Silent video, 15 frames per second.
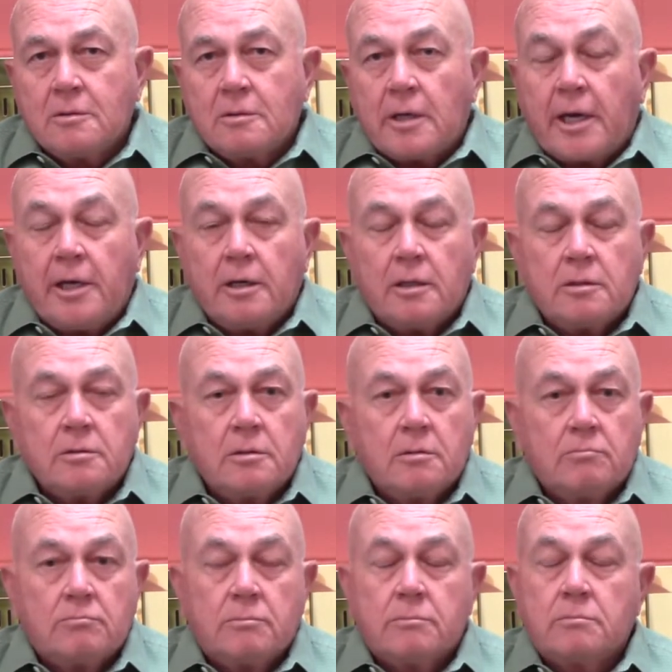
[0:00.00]
And,
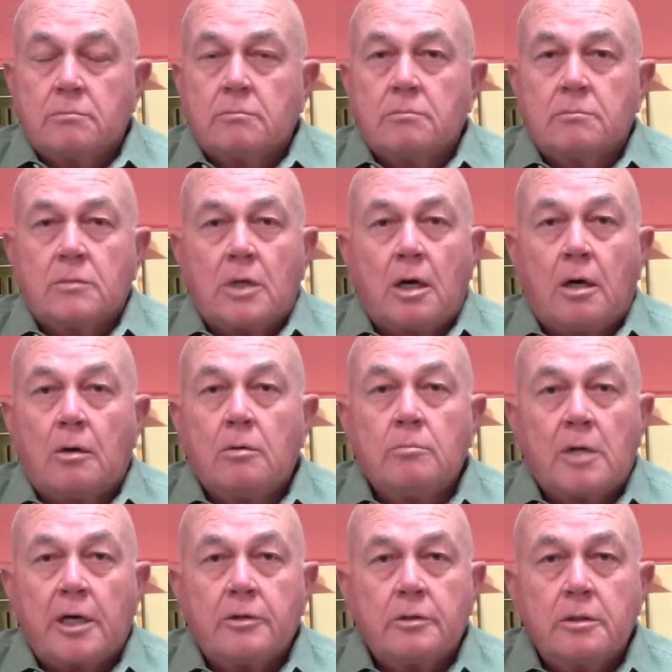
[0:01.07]
oh
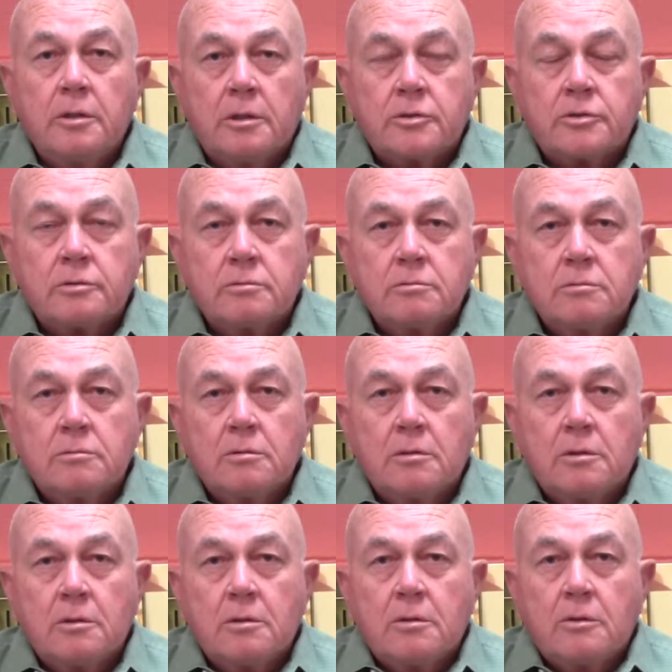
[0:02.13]
my goodness,
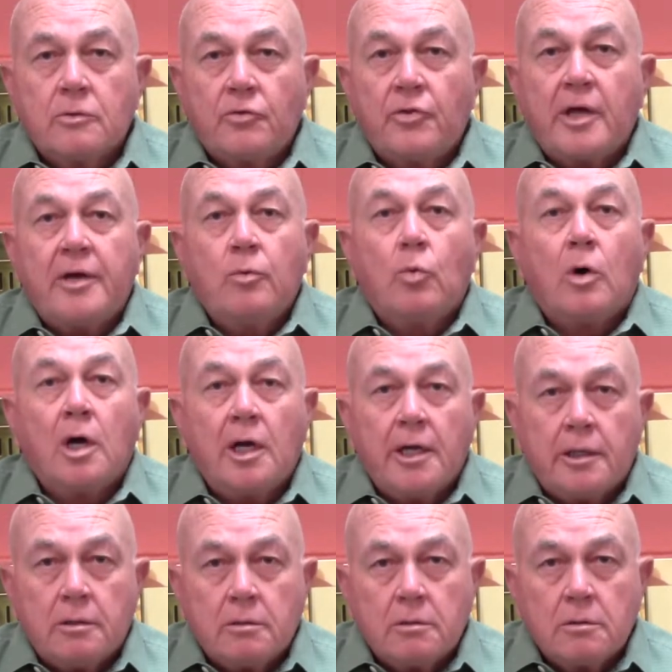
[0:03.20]
they
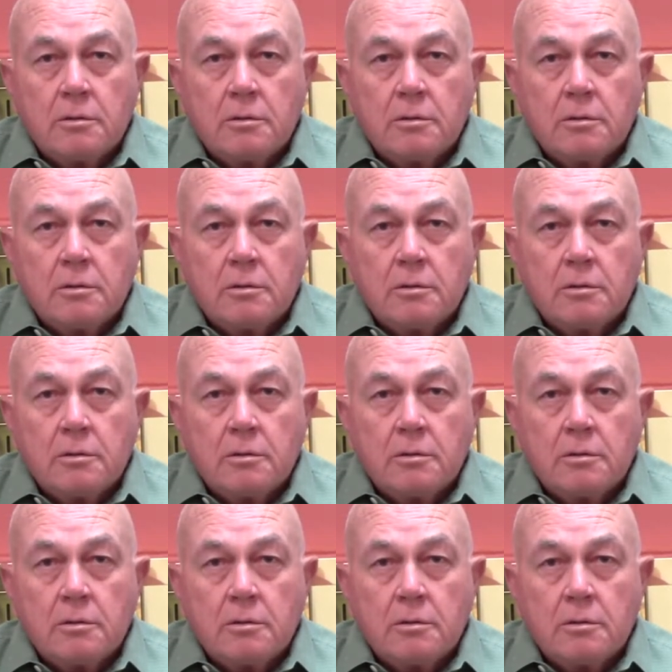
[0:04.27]
won.